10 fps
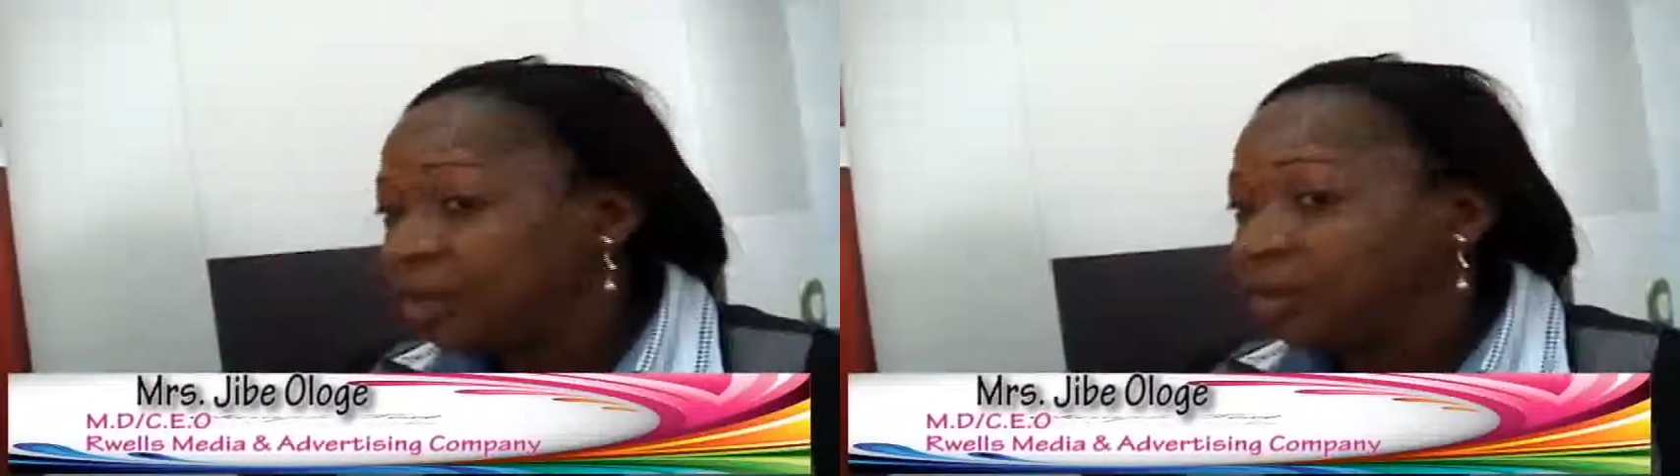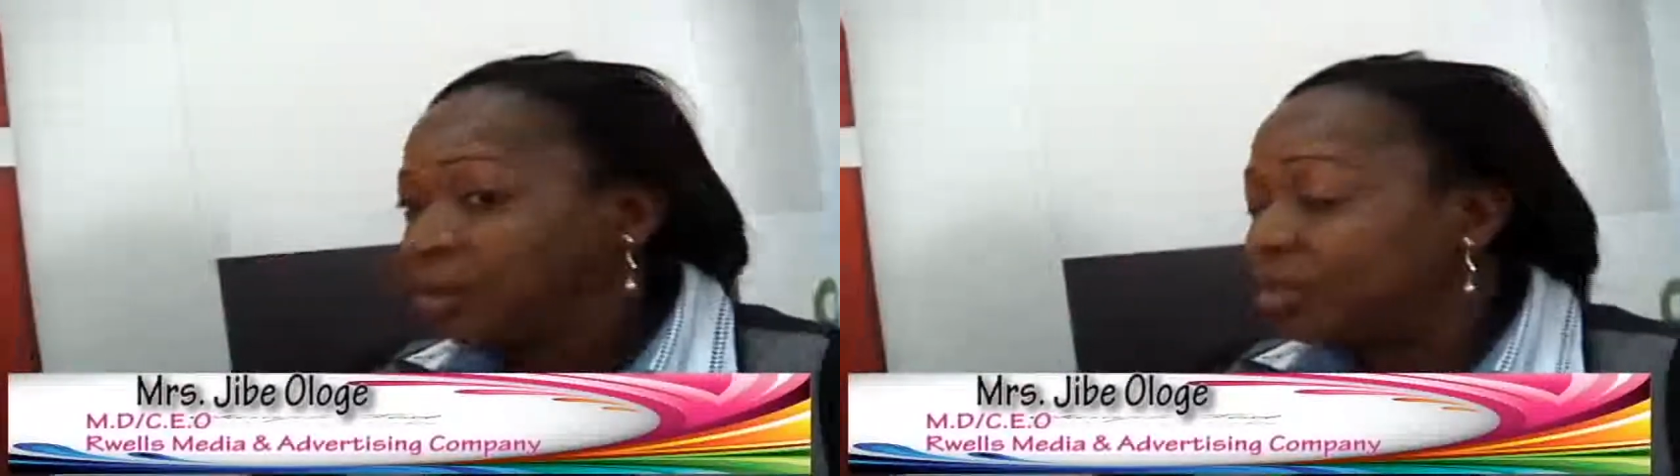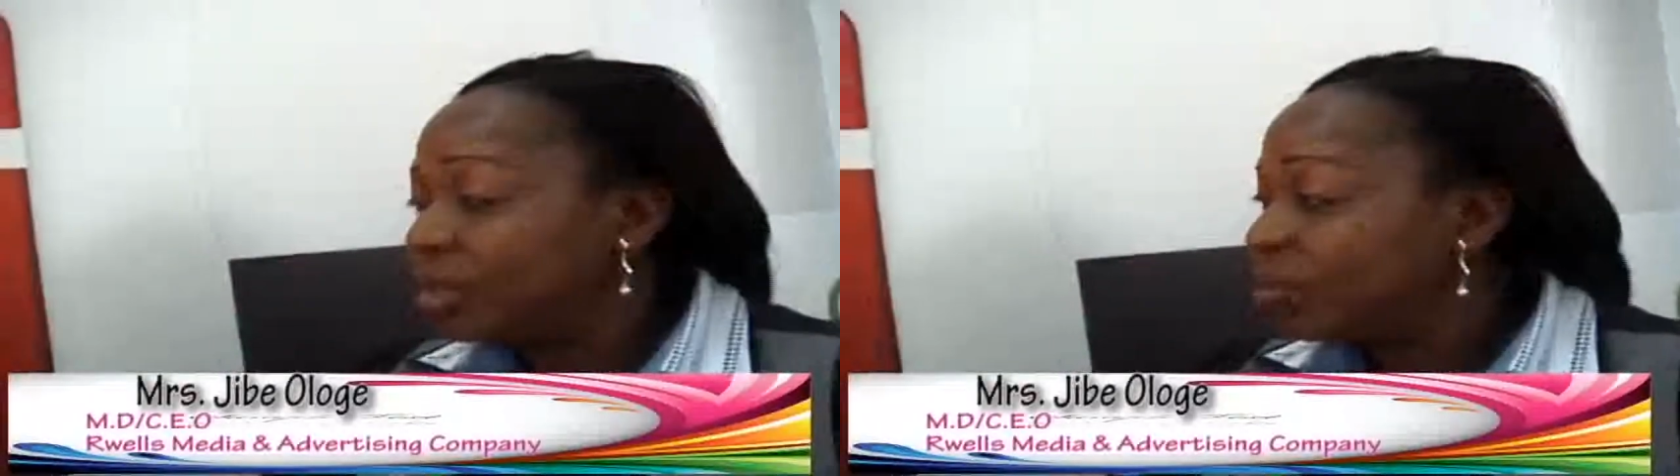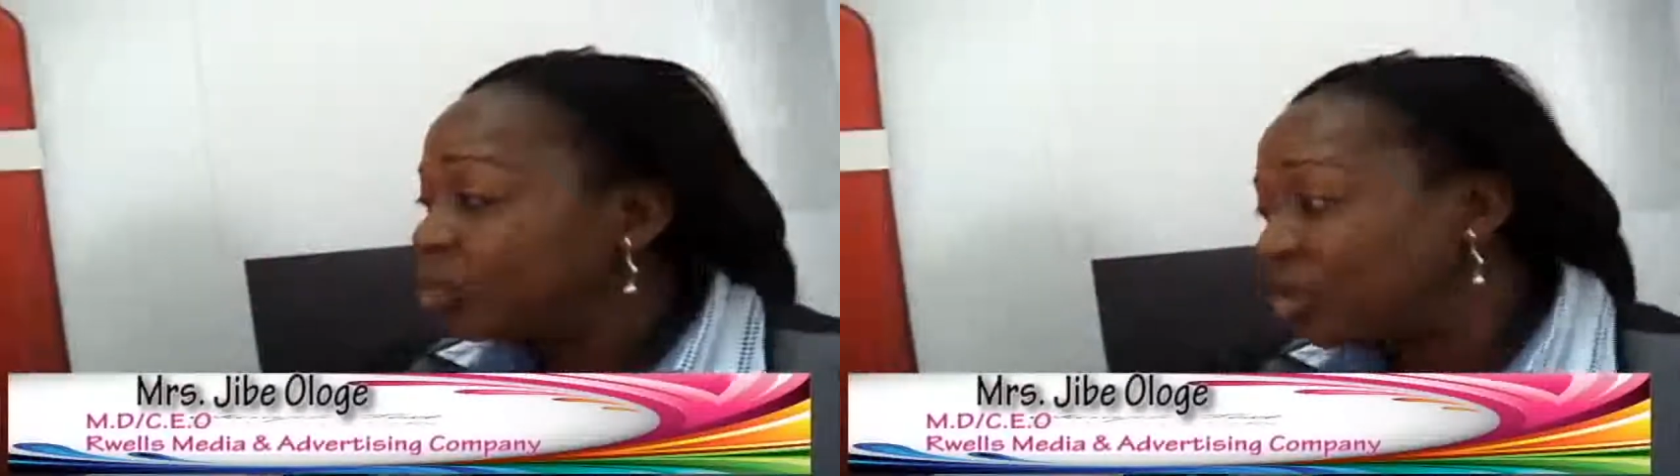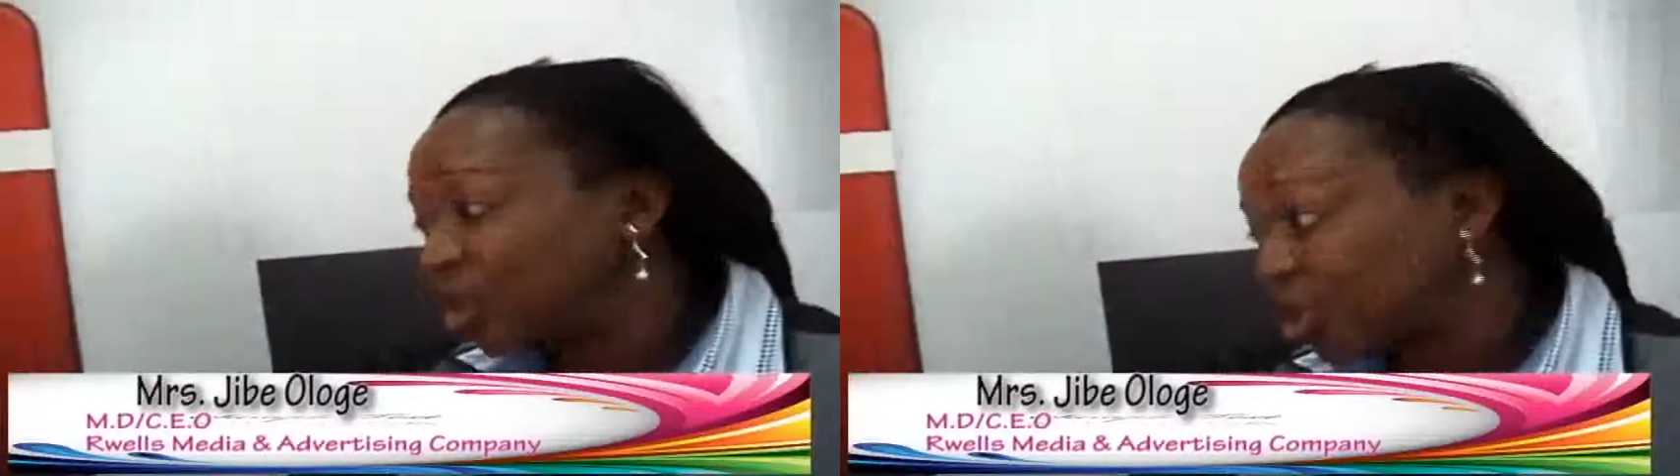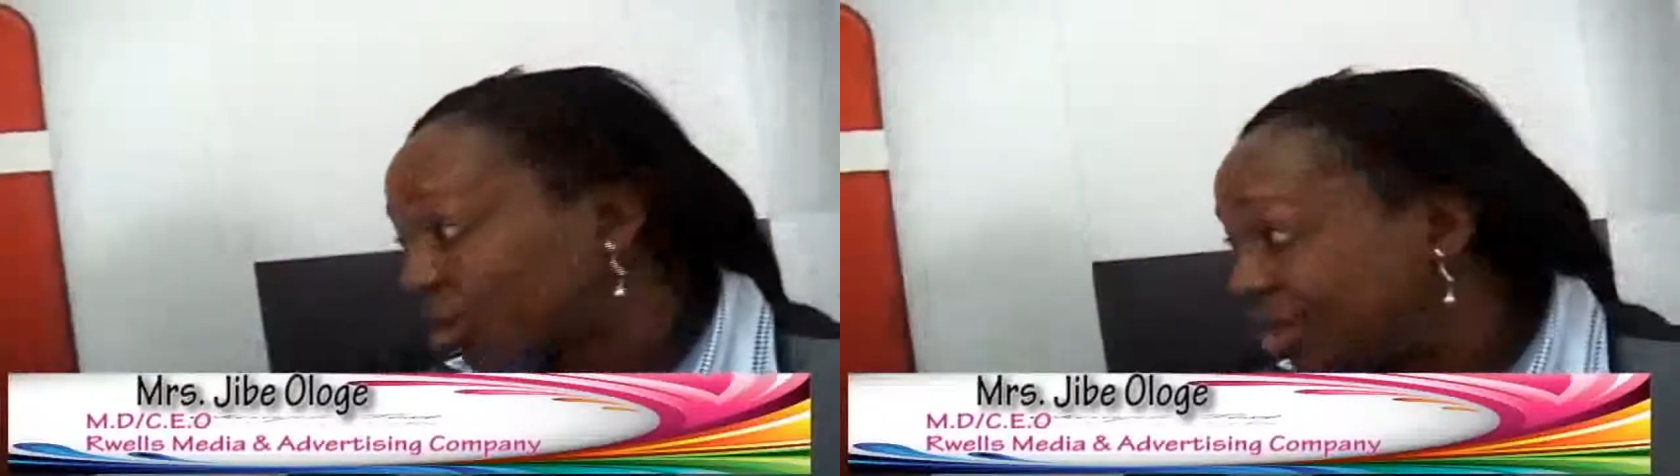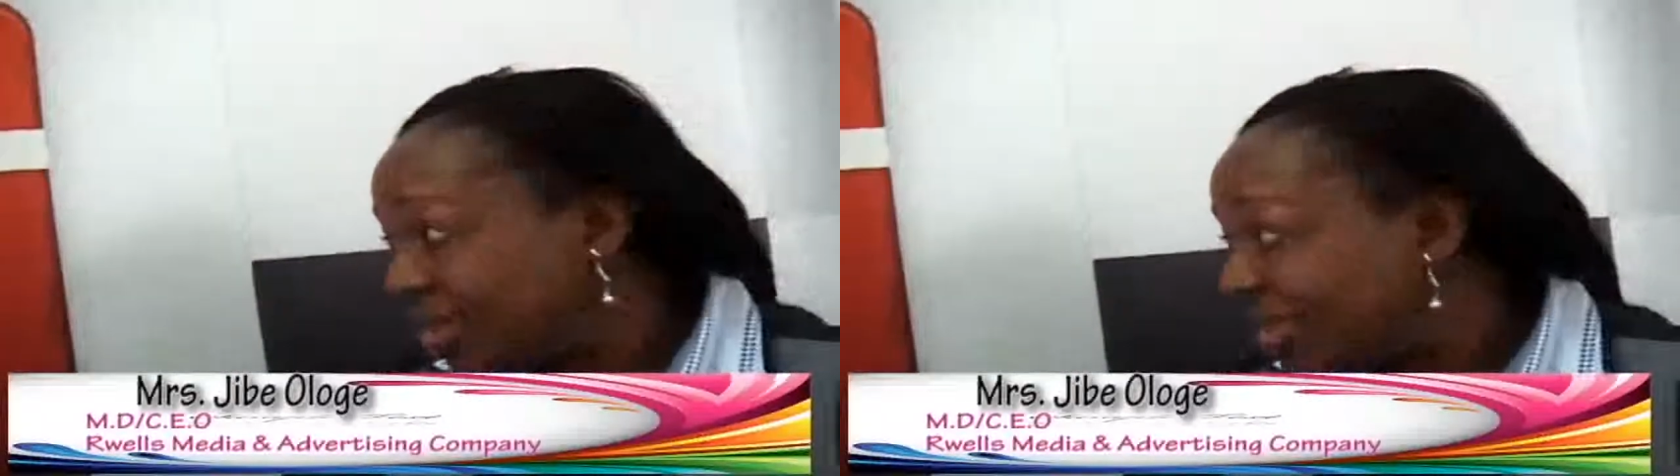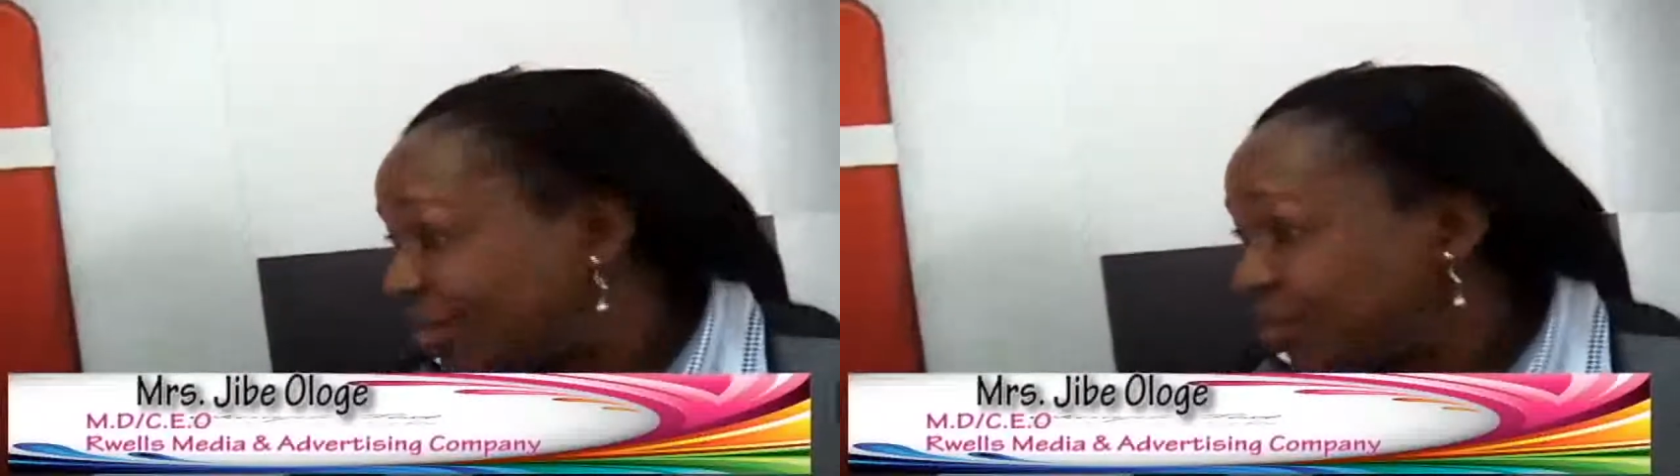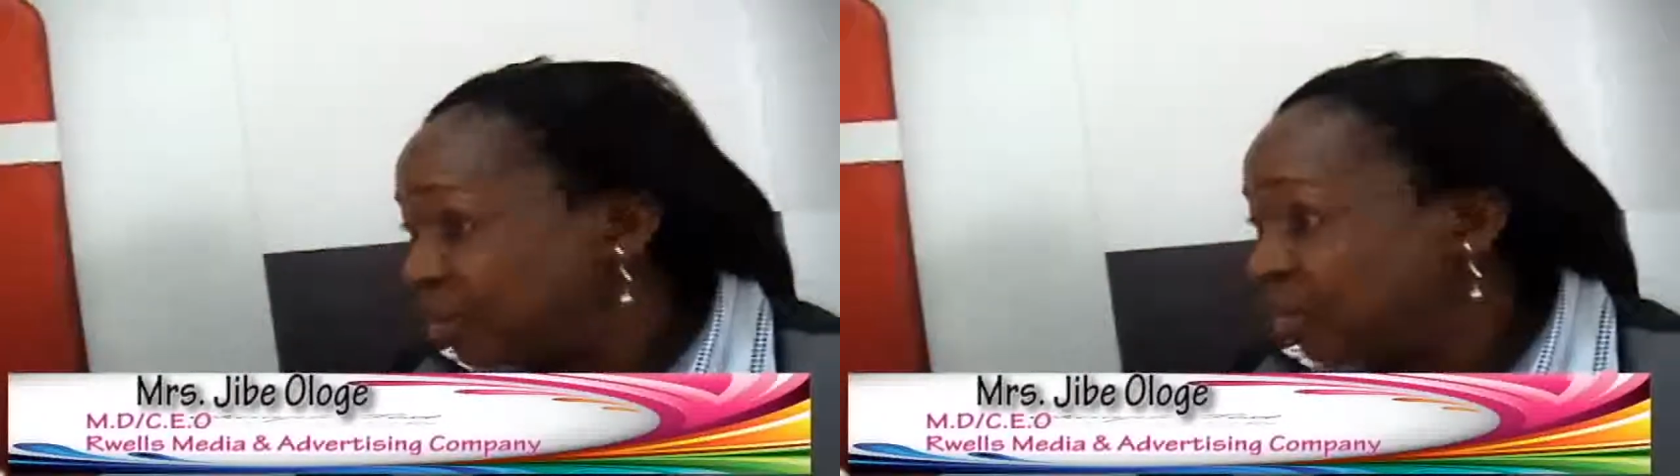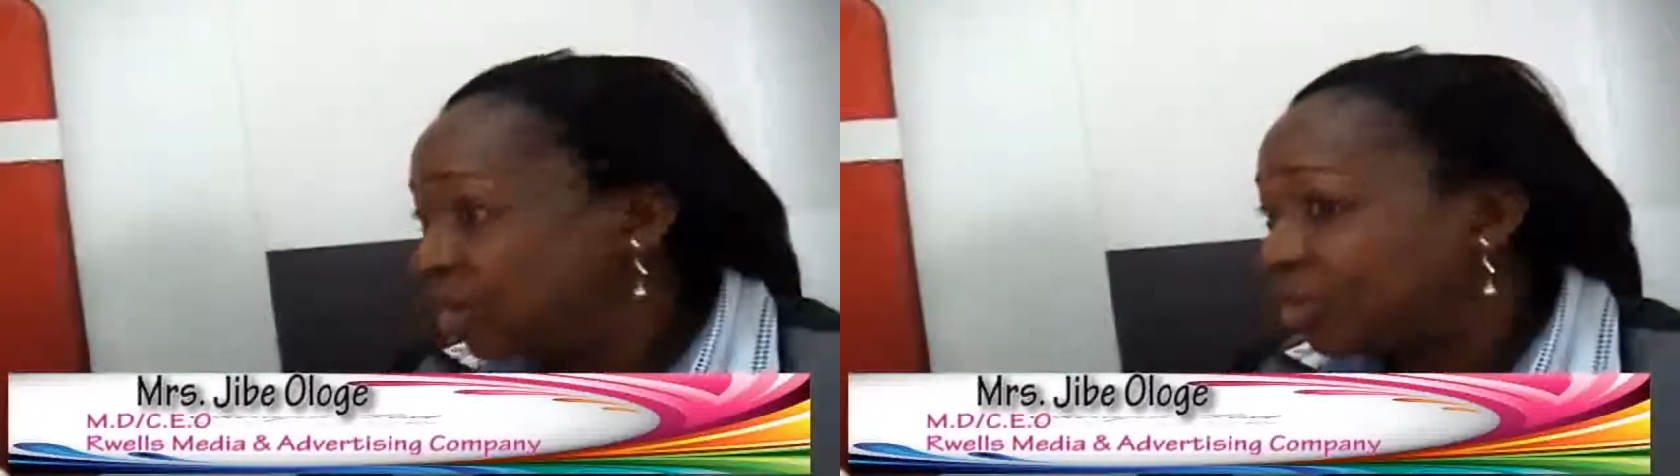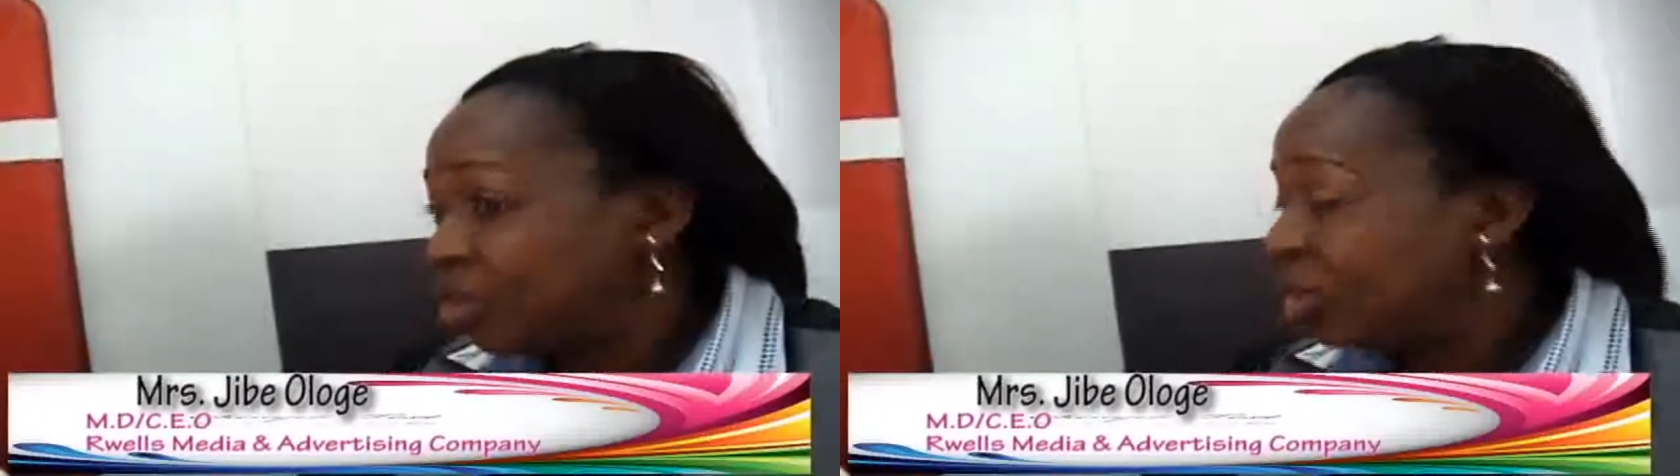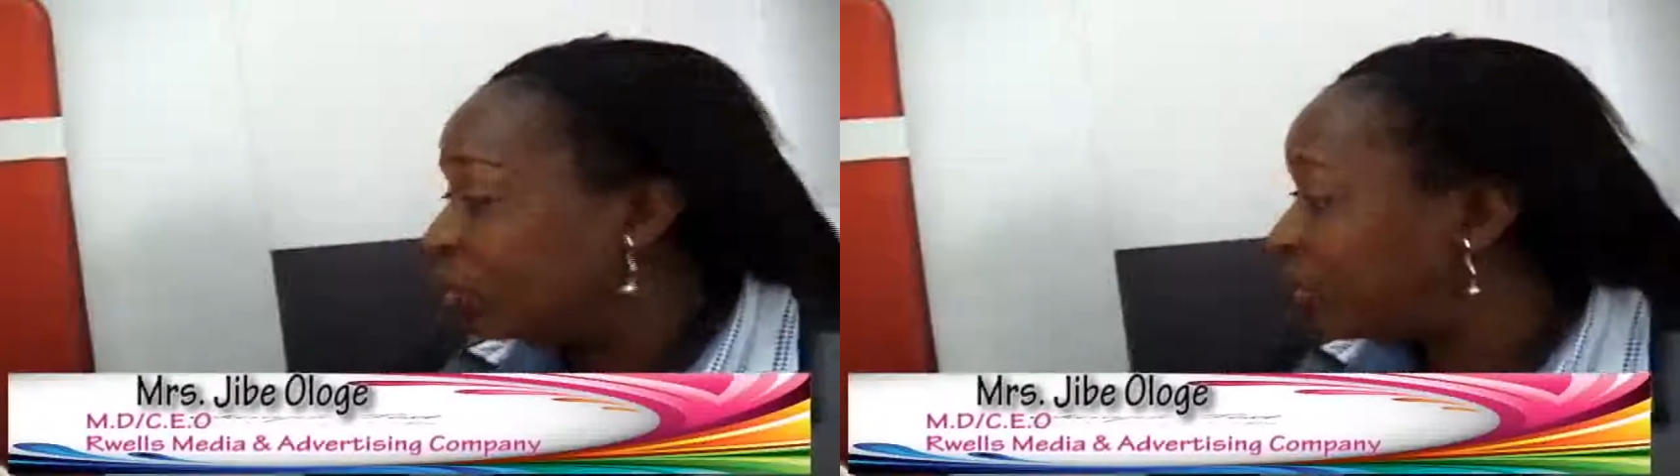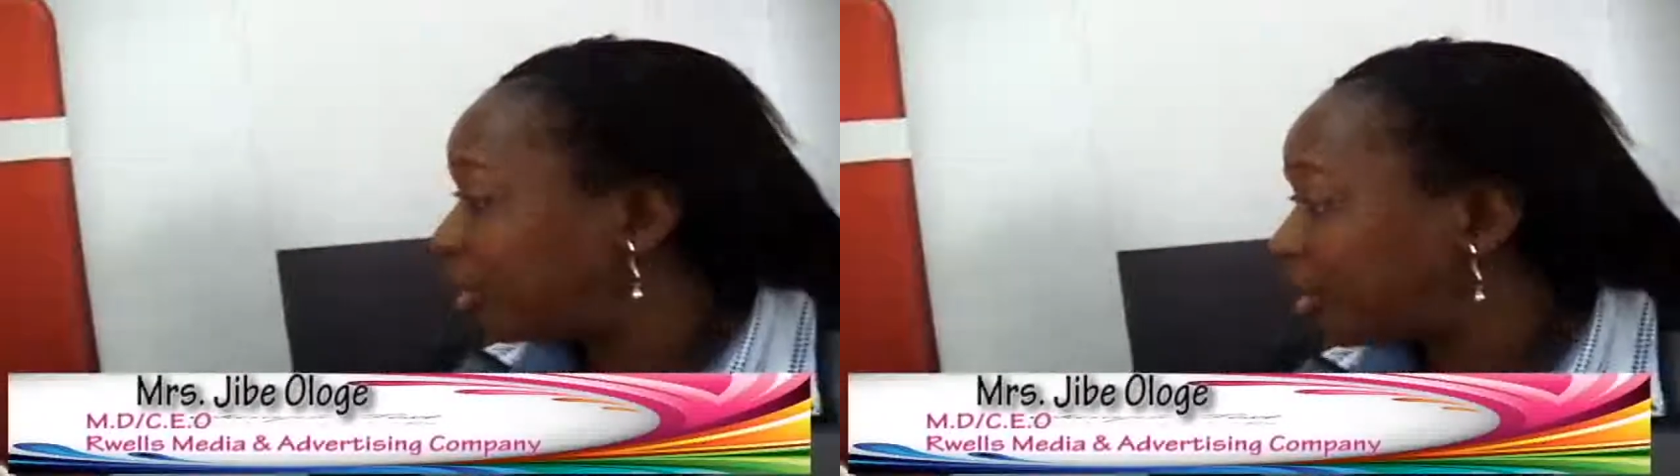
You know, the production is even uh, cheaper